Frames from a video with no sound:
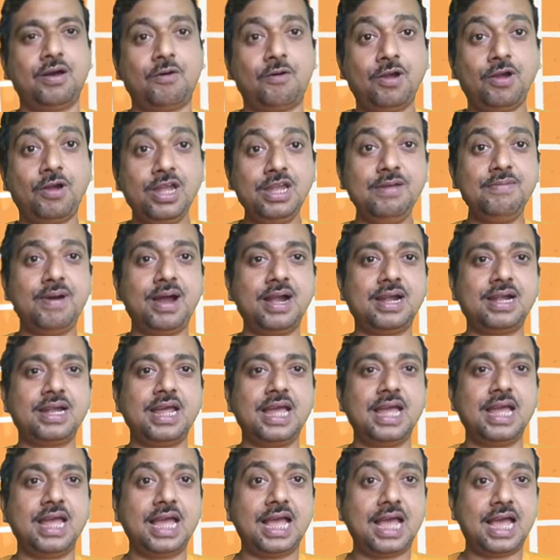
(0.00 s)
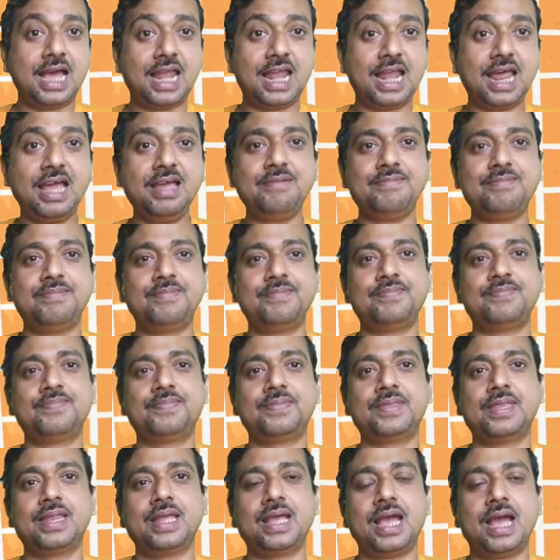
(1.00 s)
only but alive
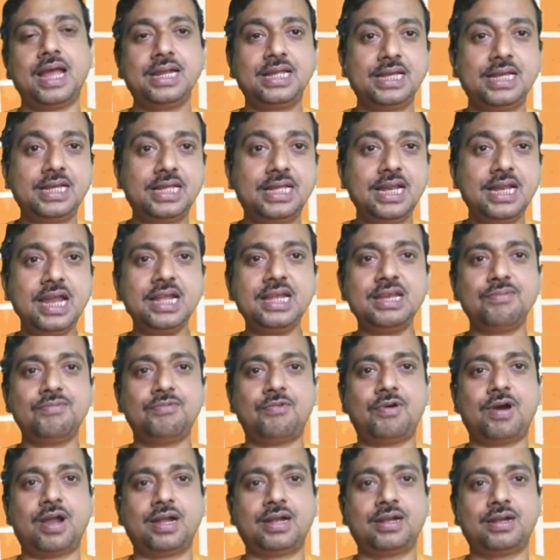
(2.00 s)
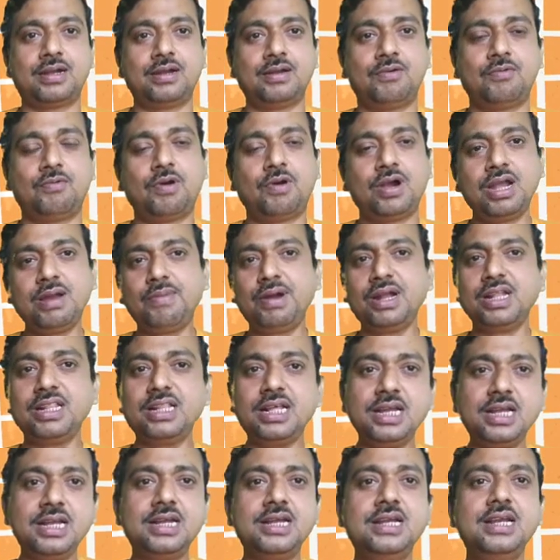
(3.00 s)
and creative one, whatever
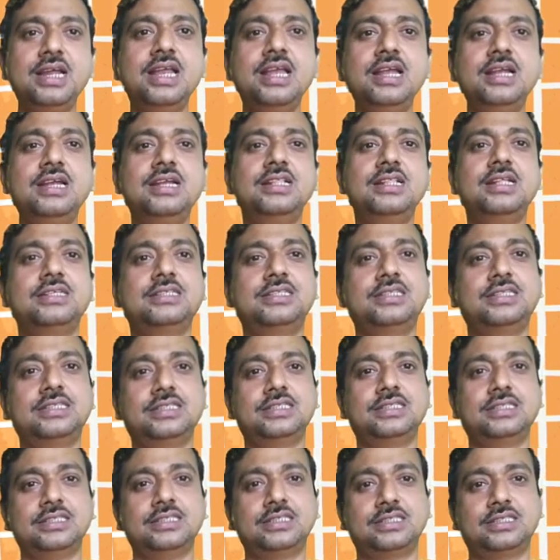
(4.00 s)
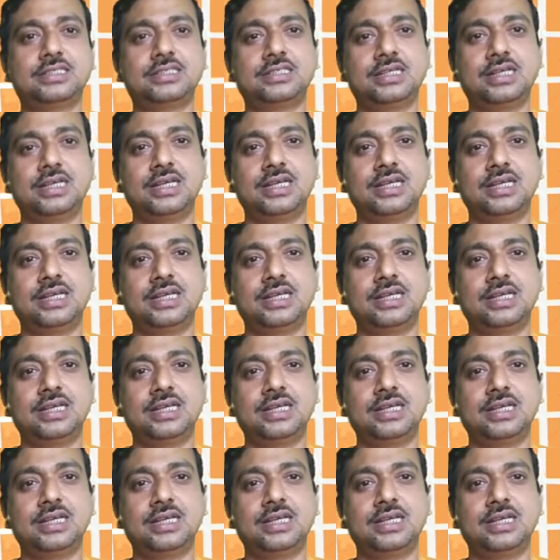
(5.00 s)
the in reality the season is,